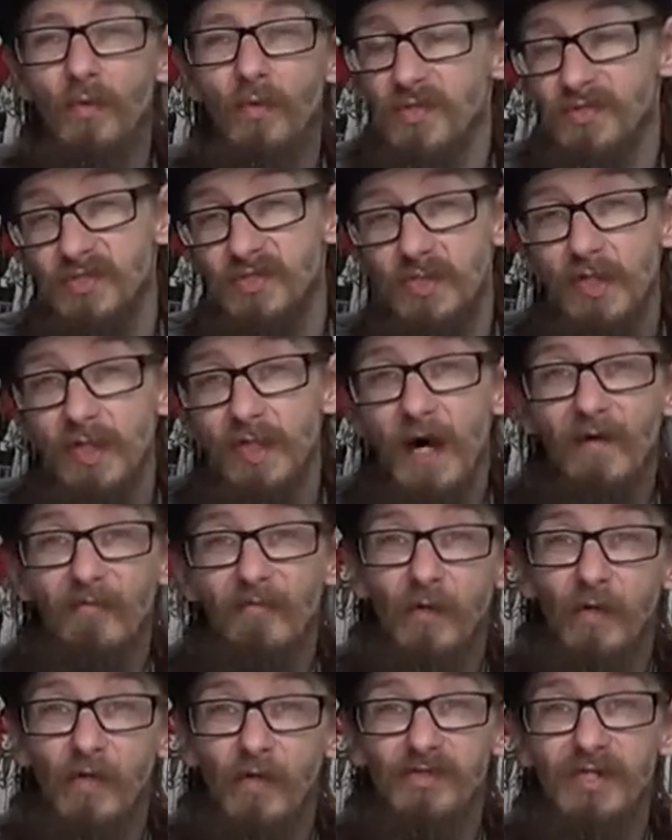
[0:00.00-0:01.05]
We still
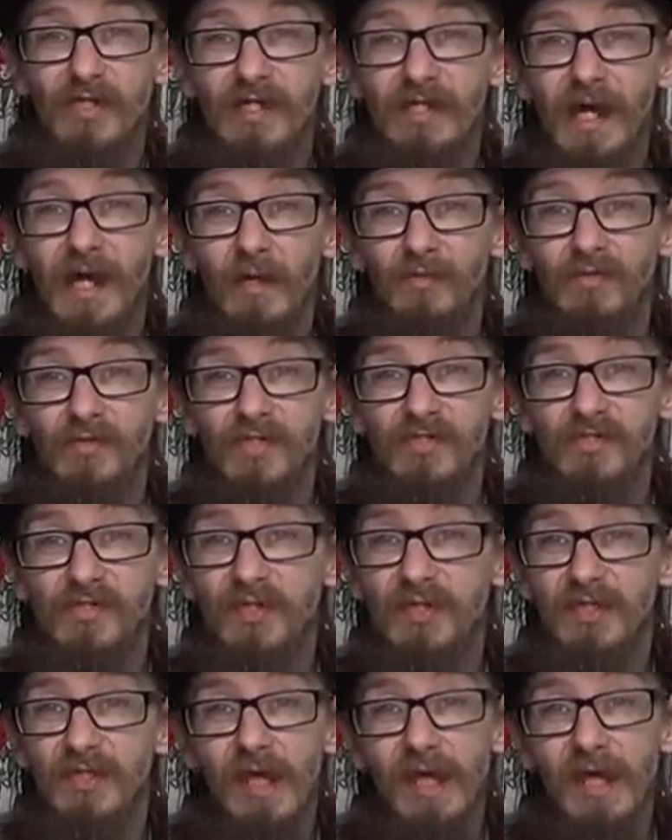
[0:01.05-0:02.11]
have ghost encounters
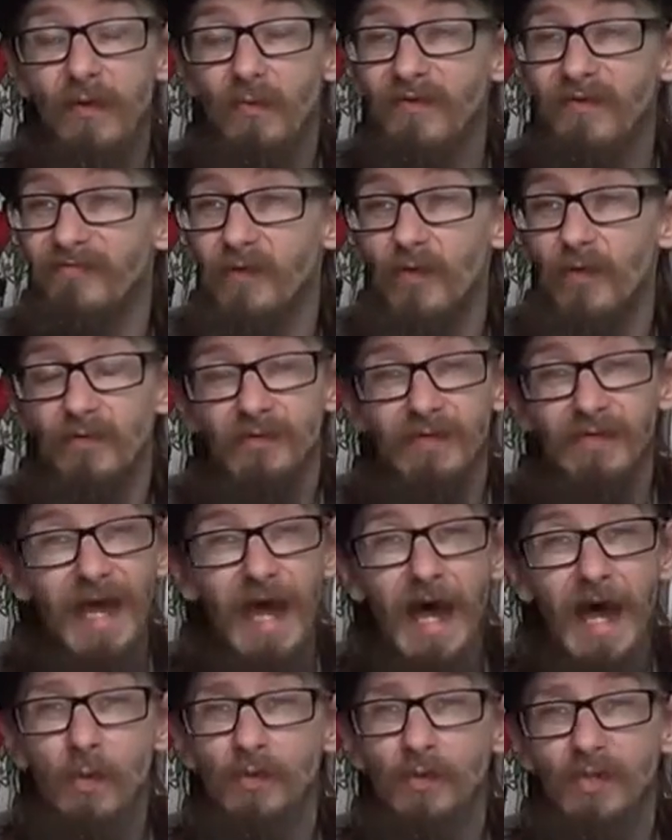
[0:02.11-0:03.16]
today. We've got
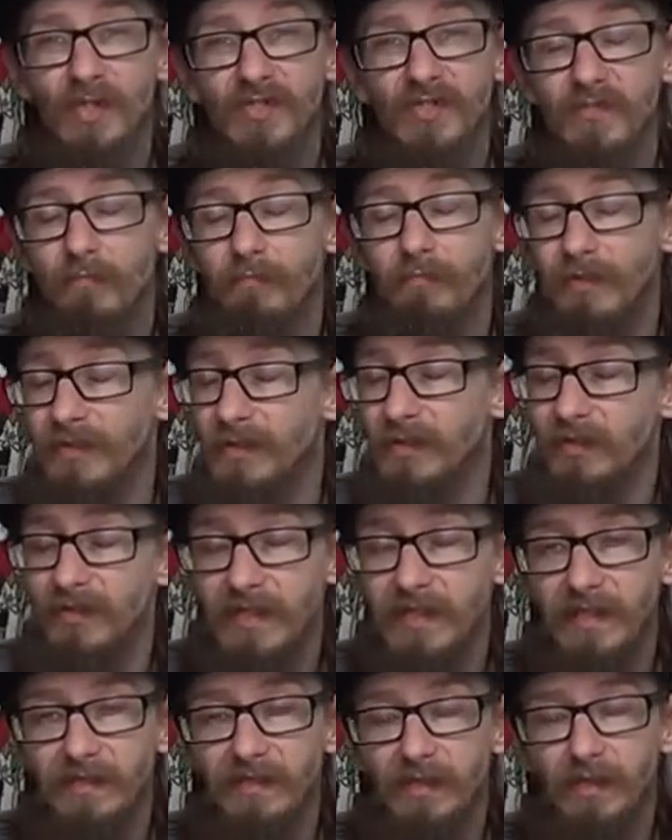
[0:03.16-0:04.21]
countless
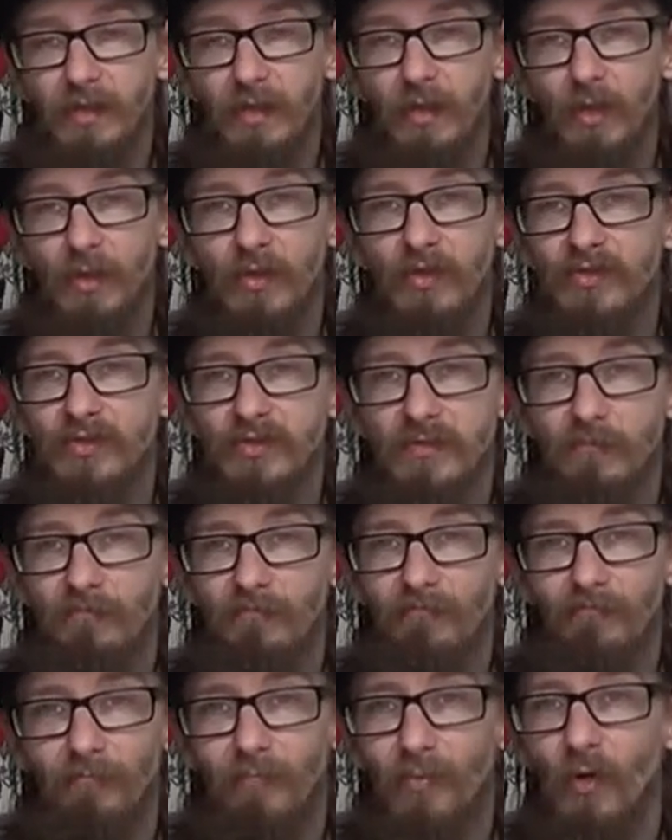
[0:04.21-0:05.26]
bloody ghost
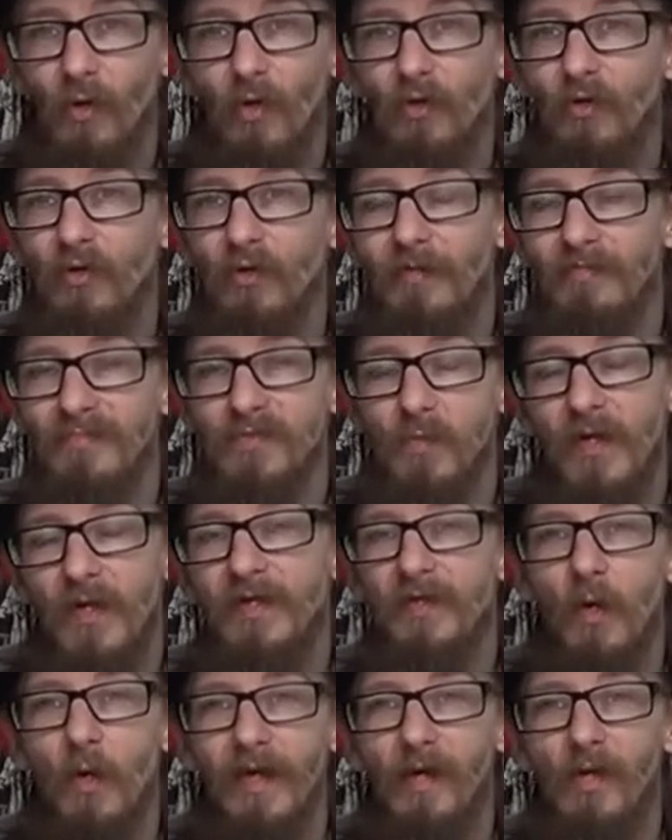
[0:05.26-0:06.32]
programs where
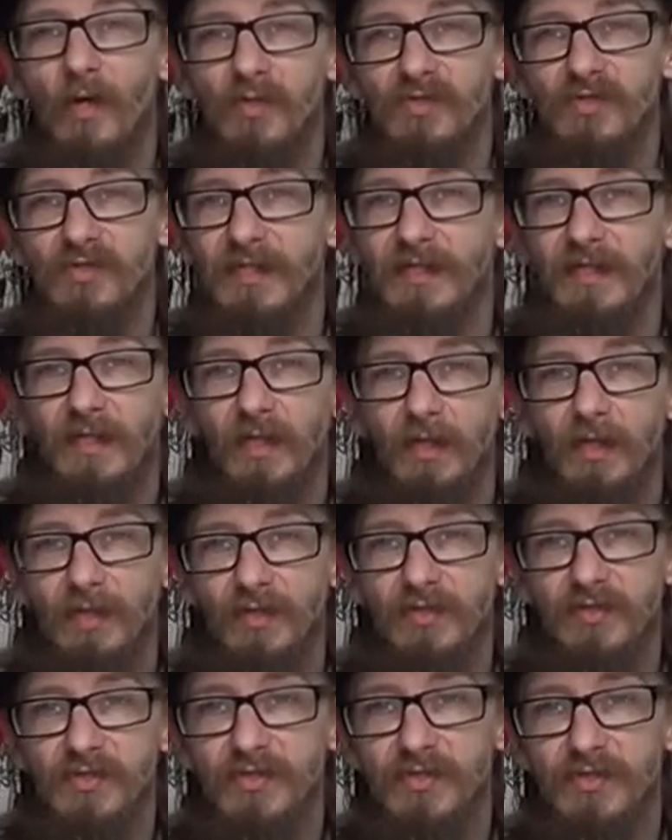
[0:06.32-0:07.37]
they're going hunting
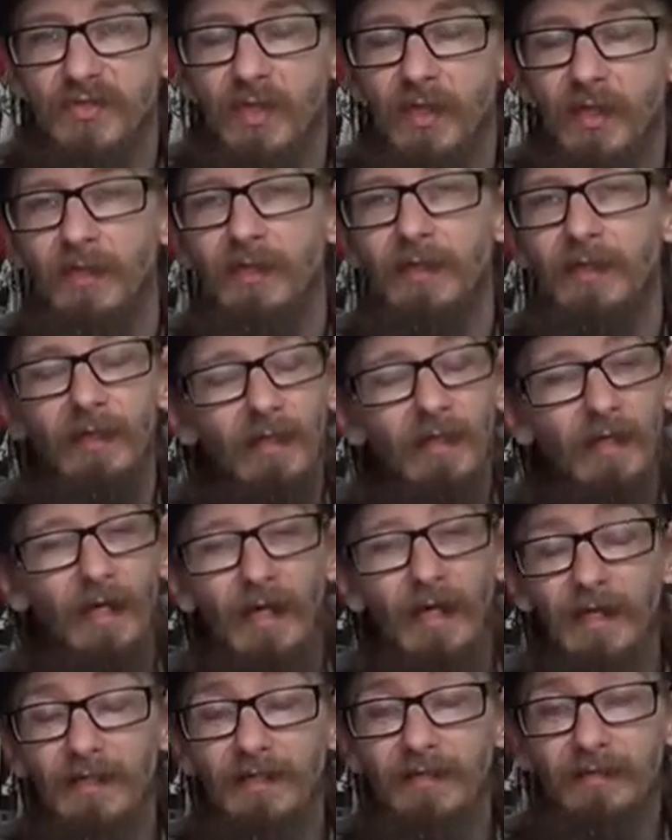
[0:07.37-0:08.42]
ghosts.
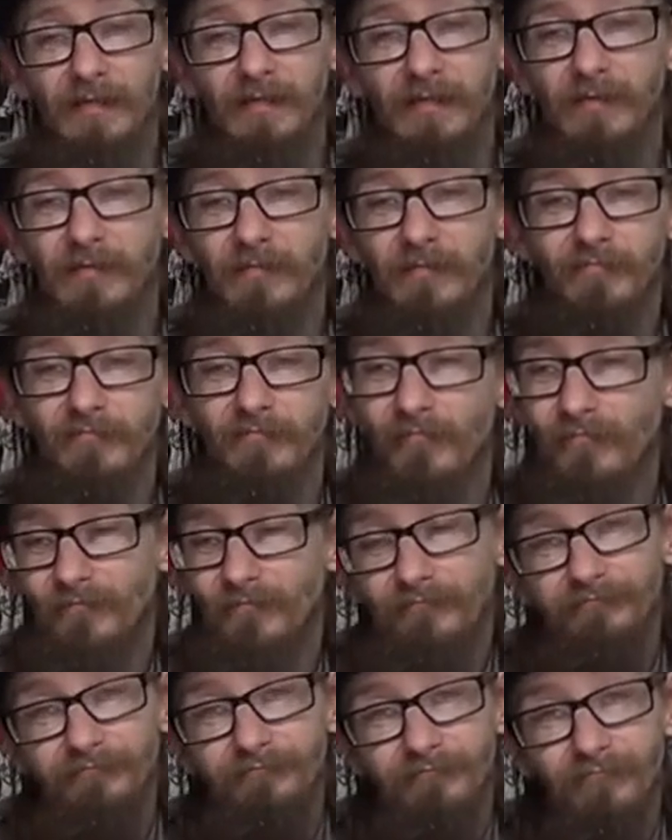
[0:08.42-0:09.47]
And
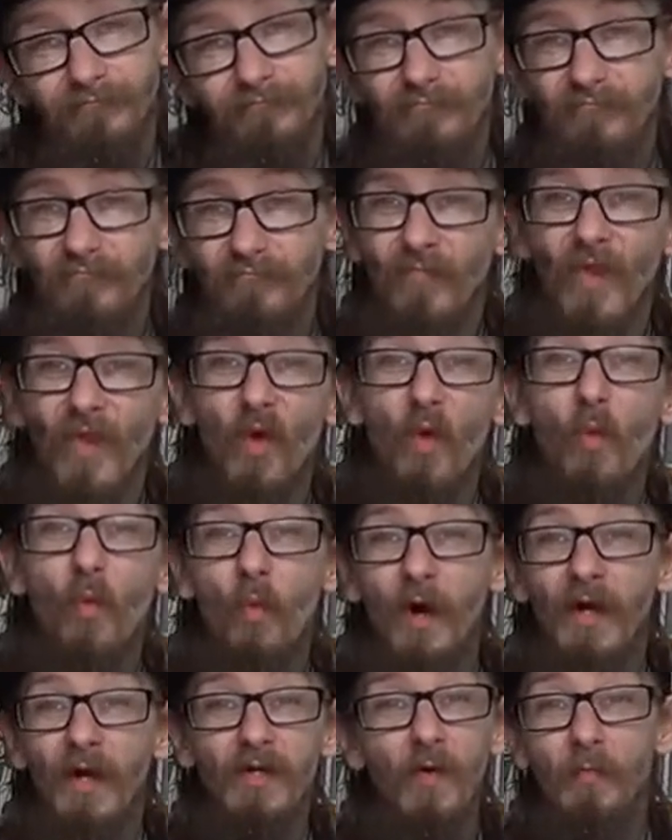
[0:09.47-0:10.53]

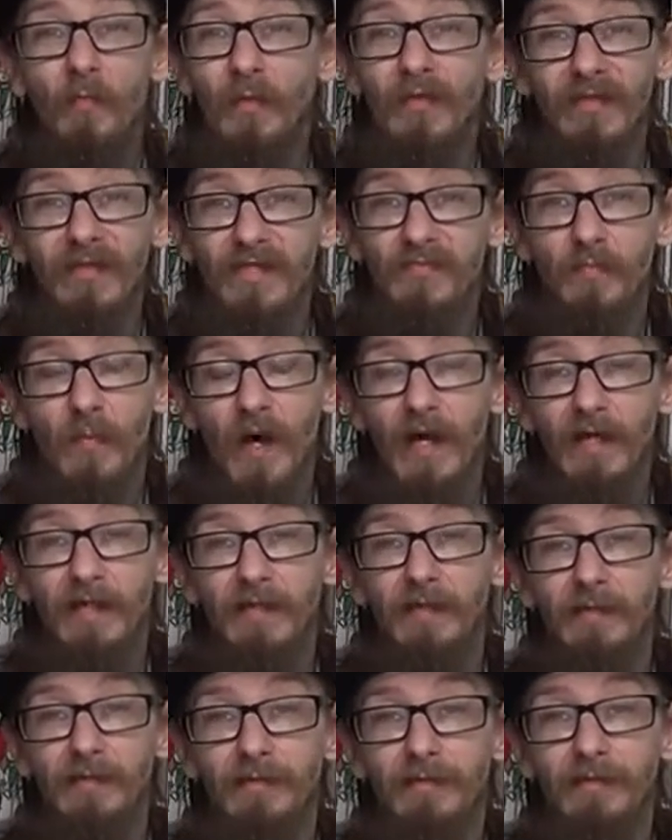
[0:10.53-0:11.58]
why not bring these
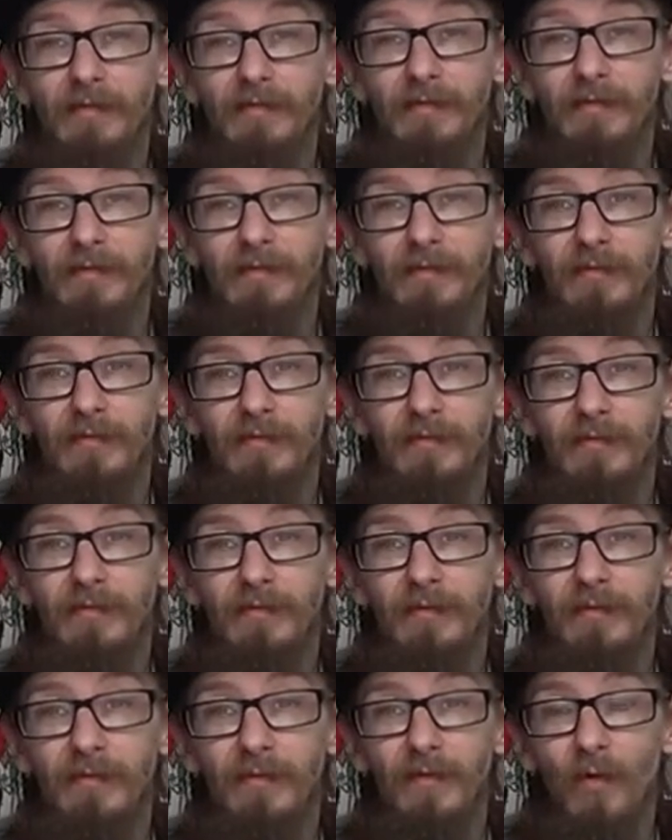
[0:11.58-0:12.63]
back?
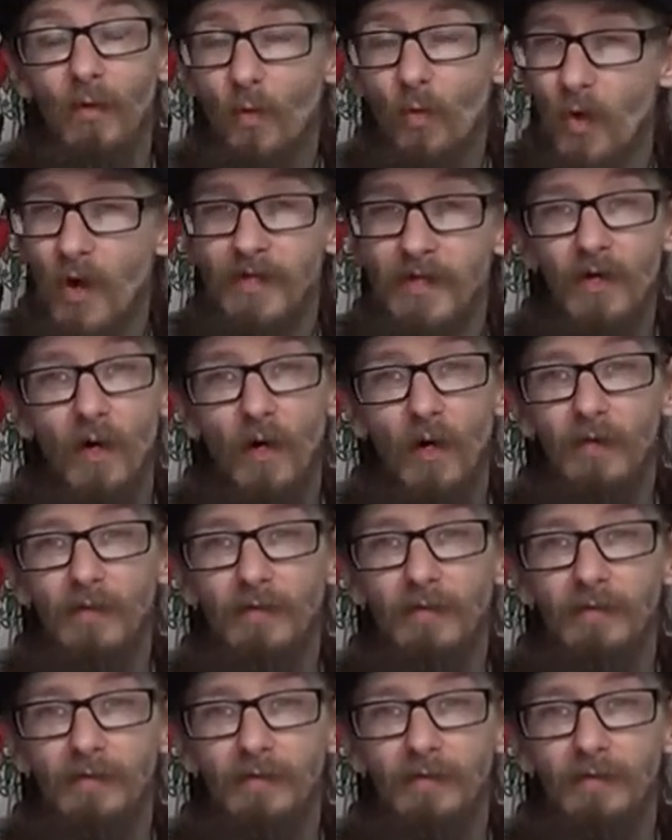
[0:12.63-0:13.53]
Why not?